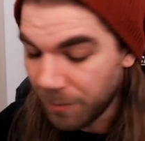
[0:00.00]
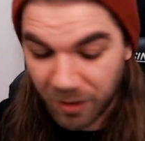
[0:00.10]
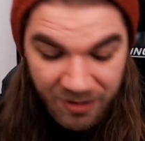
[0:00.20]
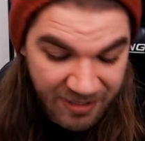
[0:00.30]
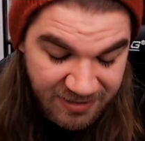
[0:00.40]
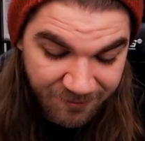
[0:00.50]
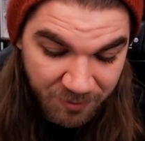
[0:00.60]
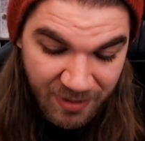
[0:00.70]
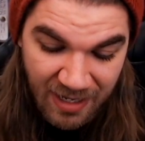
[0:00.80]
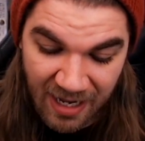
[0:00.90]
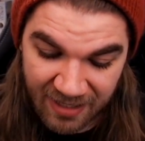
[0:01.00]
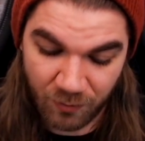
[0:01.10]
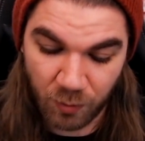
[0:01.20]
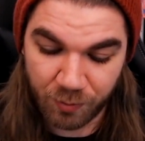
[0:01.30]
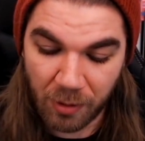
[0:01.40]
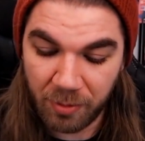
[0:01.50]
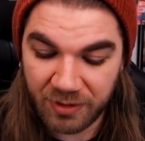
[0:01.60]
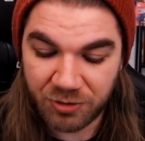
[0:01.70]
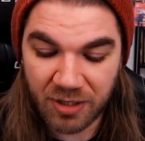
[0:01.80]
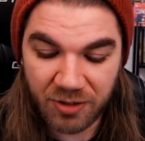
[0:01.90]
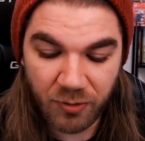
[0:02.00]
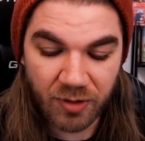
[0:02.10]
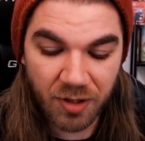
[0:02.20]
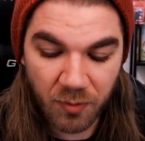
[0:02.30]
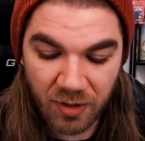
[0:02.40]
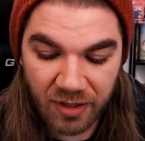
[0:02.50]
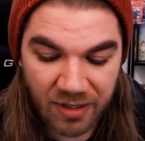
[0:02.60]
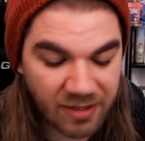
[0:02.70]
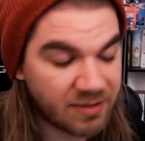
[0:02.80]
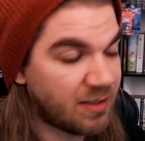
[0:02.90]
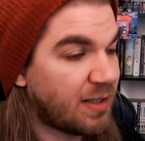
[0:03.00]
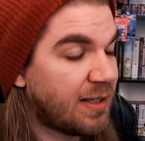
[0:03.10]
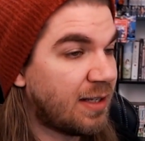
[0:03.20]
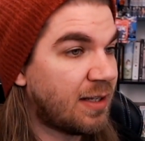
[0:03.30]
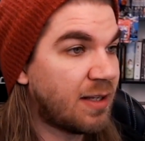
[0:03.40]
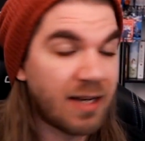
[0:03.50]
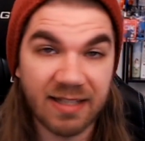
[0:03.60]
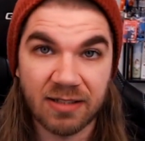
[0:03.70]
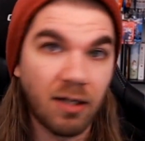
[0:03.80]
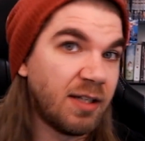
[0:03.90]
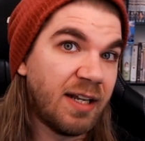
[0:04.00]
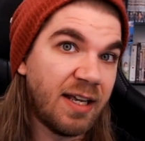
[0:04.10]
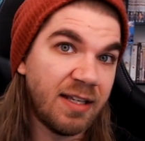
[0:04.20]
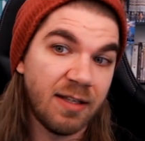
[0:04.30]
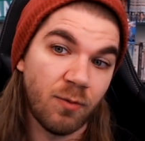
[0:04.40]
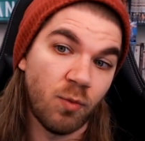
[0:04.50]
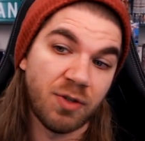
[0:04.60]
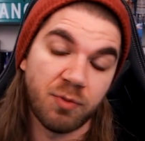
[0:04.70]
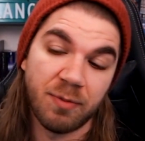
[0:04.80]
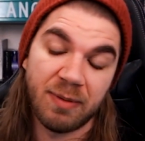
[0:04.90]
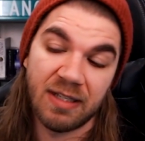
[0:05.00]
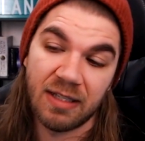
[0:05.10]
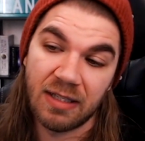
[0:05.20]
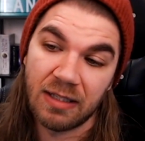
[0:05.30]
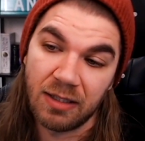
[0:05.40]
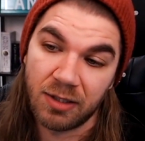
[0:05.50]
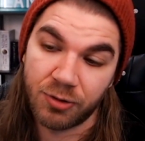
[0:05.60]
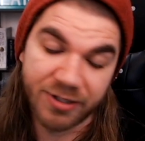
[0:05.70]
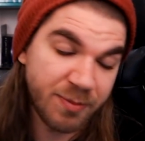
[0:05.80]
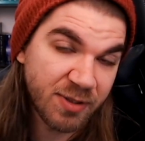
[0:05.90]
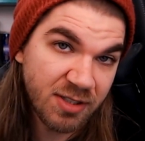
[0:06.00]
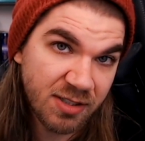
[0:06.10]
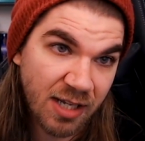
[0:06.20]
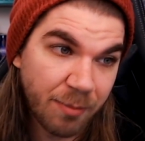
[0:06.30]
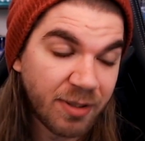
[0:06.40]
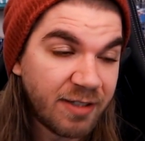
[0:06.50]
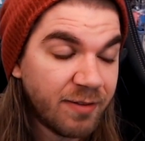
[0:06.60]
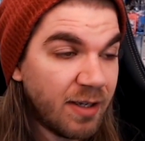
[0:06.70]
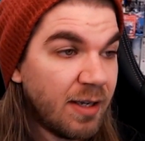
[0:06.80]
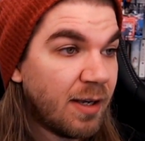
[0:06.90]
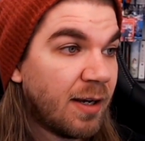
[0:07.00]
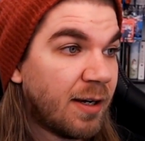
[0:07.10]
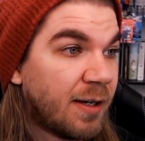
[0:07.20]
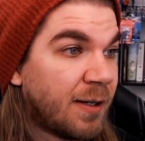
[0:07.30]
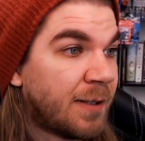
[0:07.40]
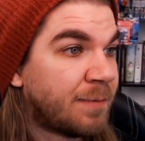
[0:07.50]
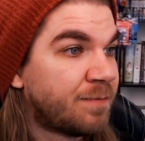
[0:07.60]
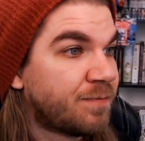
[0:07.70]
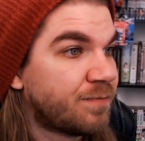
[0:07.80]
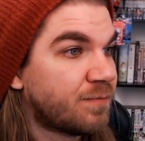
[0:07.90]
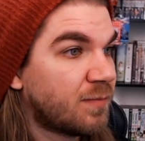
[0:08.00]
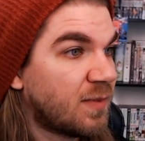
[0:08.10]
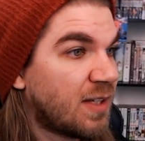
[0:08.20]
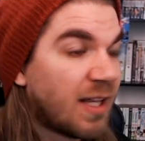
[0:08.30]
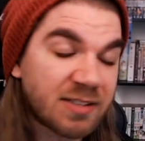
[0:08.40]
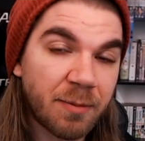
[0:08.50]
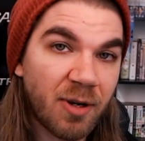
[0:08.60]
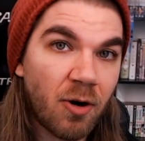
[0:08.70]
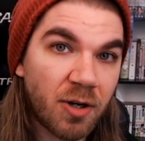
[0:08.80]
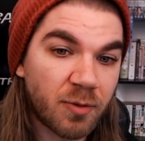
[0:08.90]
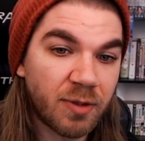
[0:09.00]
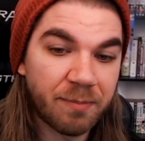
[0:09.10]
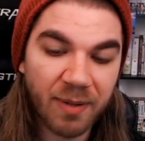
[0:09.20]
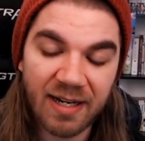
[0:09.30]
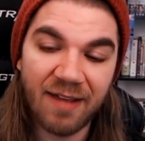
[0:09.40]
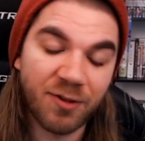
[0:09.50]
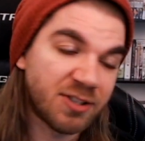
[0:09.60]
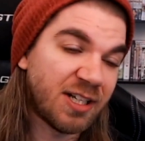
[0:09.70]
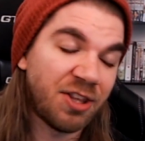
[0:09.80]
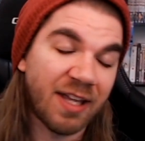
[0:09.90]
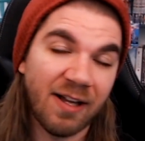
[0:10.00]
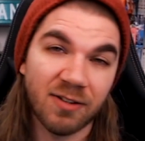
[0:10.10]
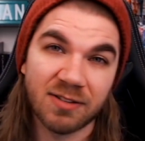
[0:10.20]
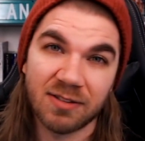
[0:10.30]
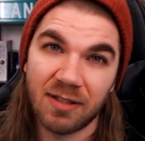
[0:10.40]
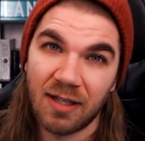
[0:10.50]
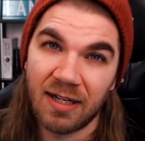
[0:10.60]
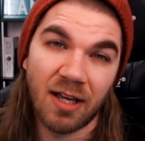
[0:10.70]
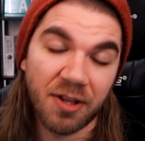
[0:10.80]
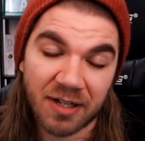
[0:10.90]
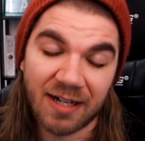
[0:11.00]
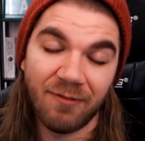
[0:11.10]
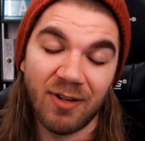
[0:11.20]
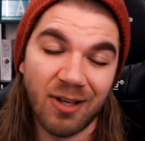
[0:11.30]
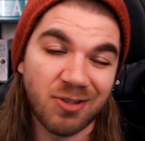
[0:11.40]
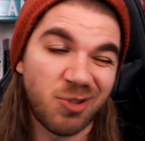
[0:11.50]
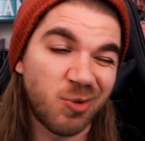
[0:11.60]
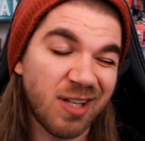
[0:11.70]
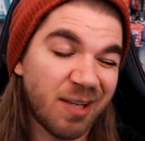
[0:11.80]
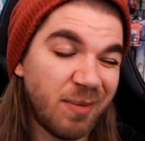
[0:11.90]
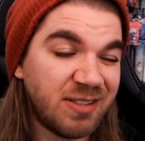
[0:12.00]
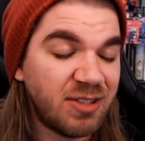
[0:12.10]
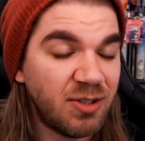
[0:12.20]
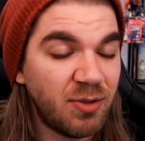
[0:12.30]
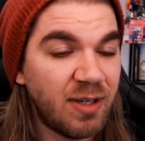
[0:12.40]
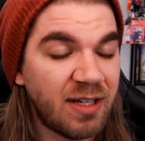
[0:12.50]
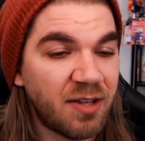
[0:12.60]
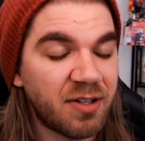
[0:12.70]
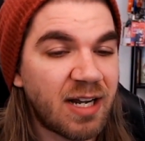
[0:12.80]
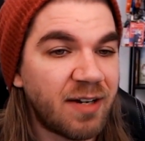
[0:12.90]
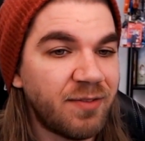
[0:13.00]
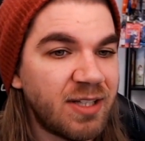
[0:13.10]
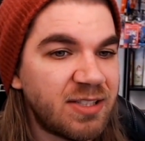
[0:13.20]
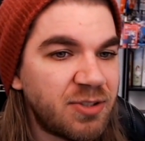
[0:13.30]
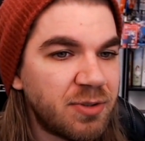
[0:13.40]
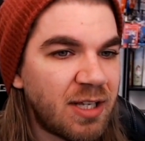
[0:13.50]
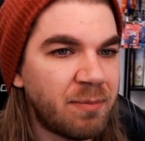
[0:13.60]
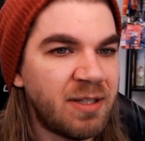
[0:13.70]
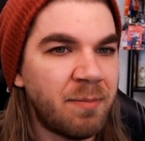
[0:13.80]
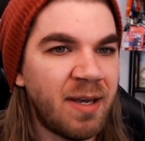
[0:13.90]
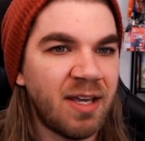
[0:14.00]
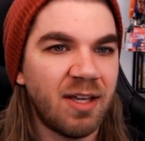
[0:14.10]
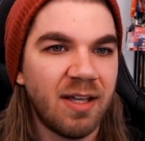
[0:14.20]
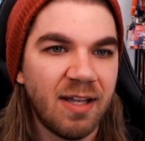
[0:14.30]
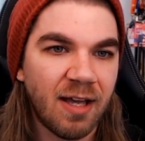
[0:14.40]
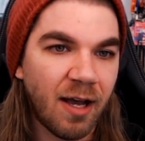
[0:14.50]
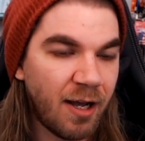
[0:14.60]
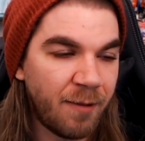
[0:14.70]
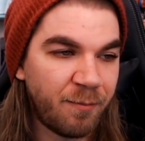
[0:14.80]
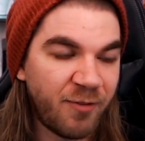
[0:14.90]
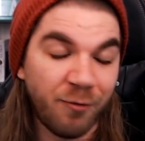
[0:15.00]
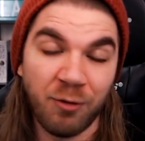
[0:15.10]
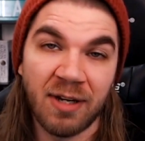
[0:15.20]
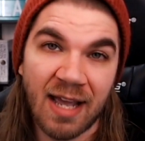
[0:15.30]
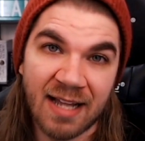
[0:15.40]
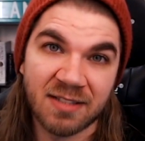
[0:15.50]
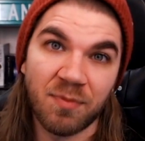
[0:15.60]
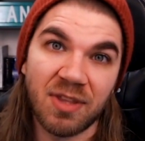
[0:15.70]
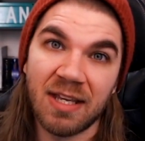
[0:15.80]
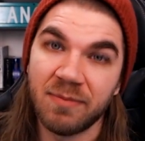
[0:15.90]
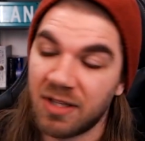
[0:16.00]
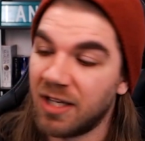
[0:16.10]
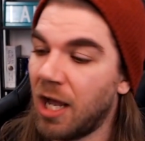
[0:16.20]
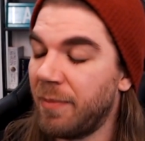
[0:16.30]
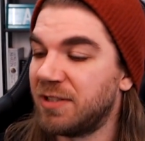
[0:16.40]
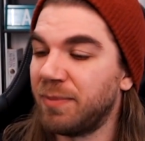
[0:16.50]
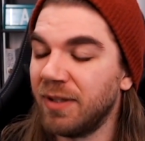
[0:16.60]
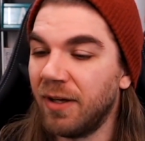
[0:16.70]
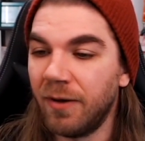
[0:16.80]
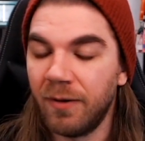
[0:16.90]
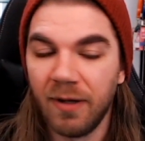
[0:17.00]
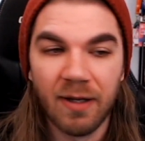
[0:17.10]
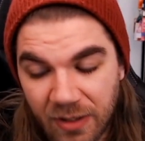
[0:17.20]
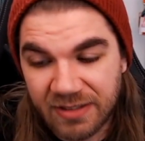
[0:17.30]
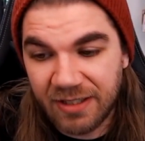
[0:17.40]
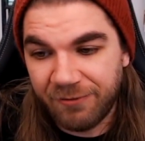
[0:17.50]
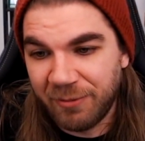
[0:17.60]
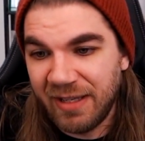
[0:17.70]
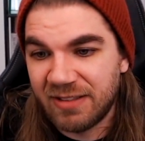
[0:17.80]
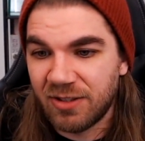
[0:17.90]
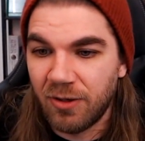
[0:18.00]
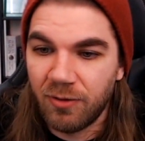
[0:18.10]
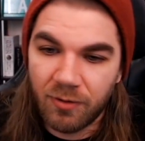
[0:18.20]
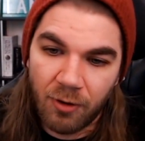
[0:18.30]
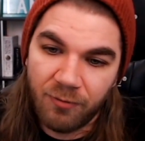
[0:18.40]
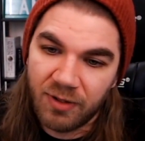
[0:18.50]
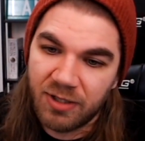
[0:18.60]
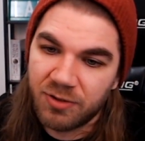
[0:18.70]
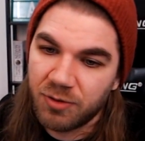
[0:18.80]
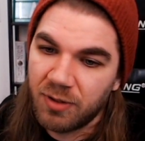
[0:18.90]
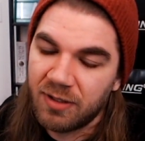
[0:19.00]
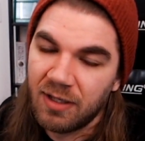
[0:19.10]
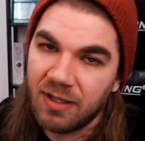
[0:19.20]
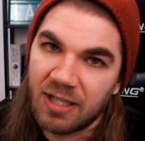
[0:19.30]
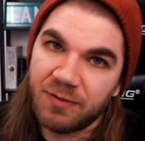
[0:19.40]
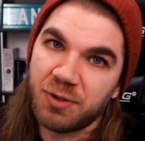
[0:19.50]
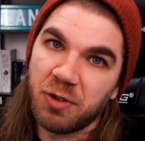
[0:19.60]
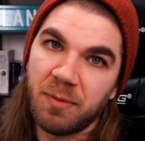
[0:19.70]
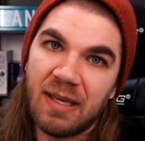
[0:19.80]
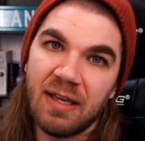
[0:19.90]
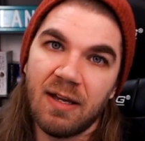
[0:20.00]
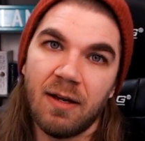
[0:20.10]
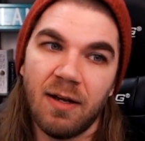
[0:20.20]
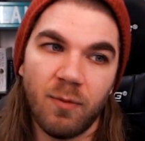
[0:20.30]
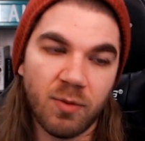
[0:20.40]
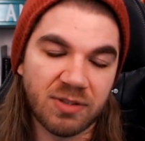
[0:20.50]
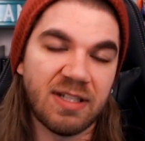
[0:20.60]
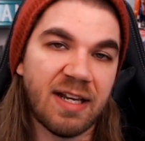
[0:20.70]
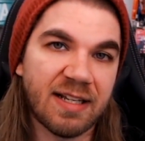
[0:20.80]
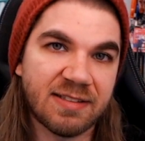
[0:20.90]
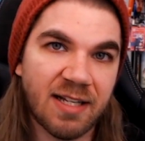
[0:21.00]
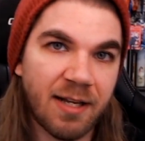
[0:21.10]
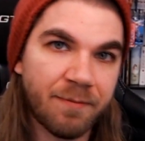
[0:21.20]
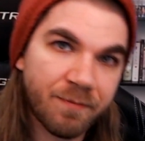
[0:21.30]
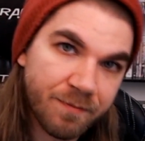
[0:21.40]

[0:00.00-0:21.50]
But that's it for me. I will probably try to do another one of these in the next holiday, which would be Christmas, I believe. That's gonna be a harder one, but if there's anything else, any other kind of videos you would like me to do, any other kind of list you would like me to make, feel free to add some themes in the comments below. That's it for me, so hopefully you enjoyed. Thanks for joining me. We'll see you next time.